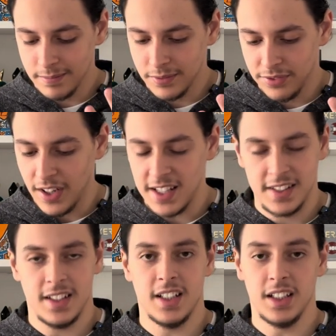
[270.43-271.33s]

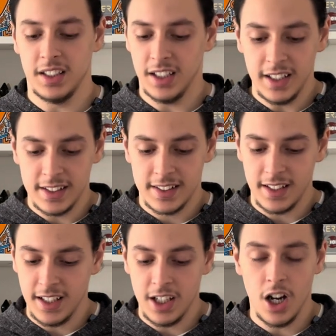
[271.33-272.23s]
fascinating.
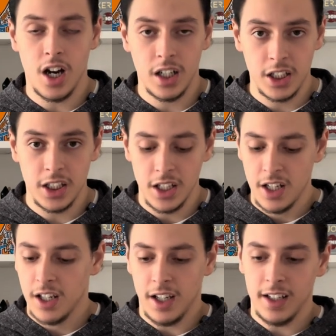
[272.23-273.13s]
It's a honey,
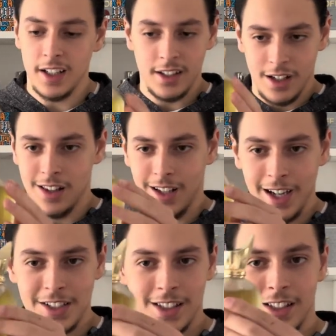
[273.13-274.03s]
and it
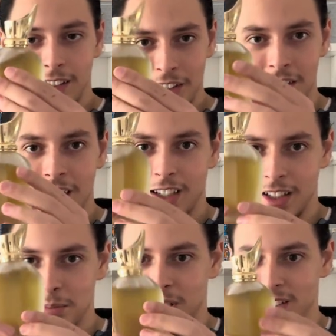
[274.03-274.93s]
actually looks like
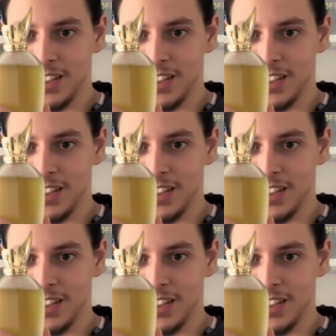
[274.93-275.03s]
honey because